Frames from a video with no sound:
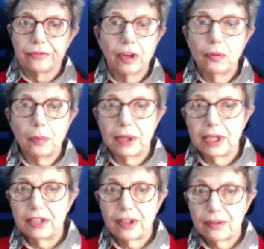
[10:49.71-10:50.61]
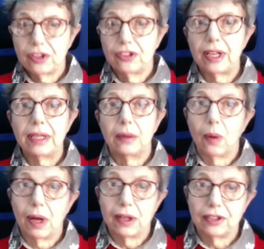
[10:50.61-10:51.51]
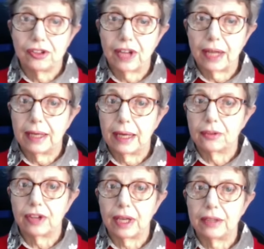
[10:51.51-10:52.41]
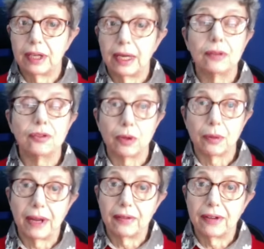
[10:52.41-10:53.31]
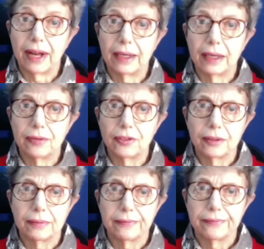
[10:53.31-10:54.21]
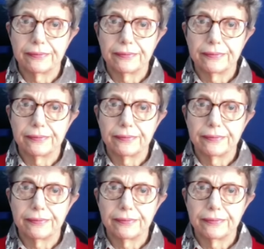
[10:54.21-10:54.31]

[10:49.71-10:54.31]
don't the police have to tell you why they're standing outside your house with a pair of handcuffs?